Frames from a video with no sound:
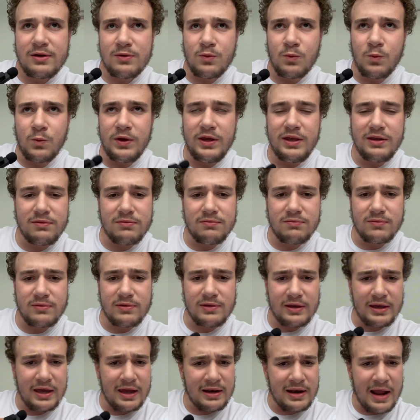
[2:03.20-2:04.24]
we
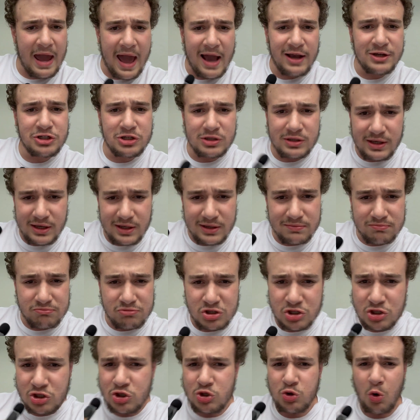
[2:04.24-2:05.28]
can actually
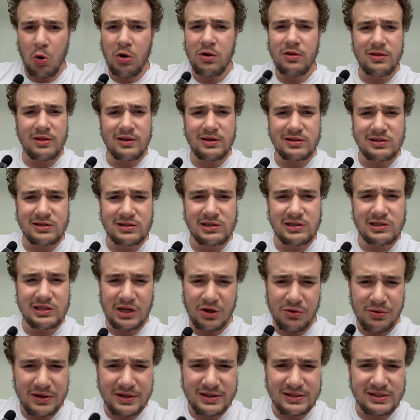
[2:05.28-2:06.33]
sort this
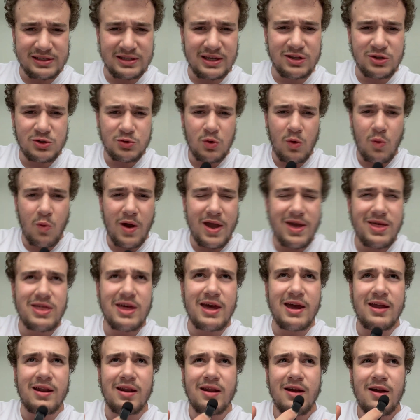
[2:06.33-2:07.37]
series into a way
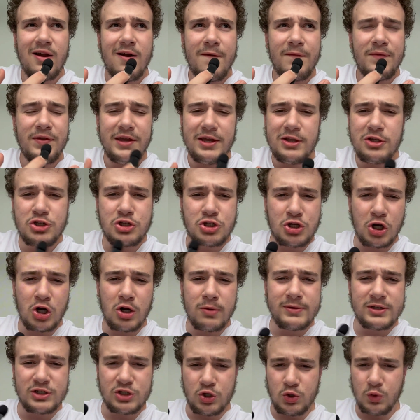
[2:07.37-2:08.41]
that each
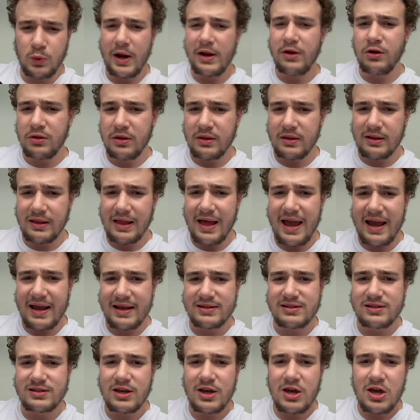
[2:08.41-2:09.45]
term is greater than the
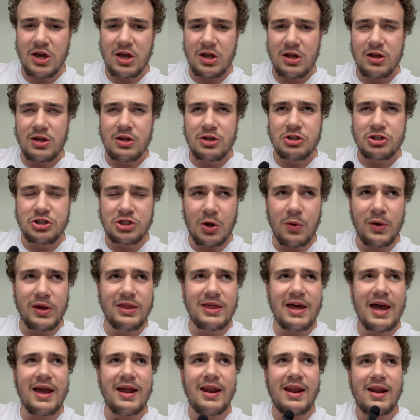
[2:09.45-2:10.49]
last, showing
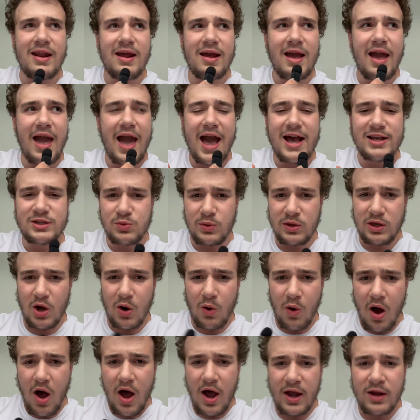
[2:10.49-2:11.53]
that as we
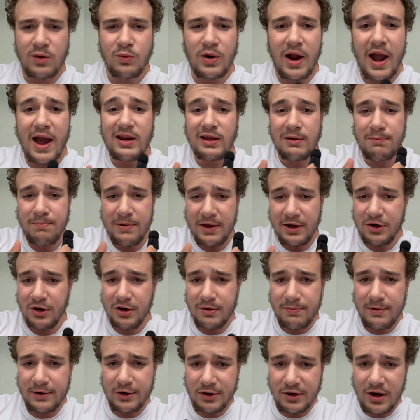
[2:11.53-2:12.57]
go on, we're adding bigger
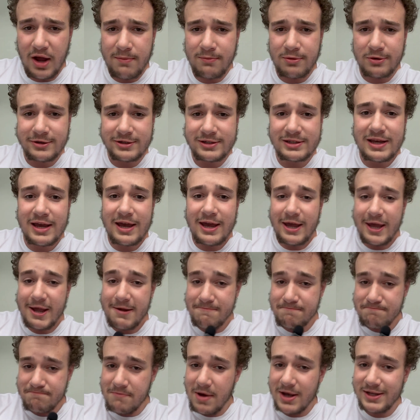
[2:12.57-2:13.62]
and bigger numbers.
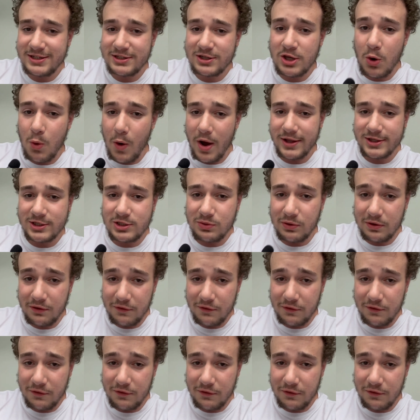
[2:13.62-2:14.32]
It must go on to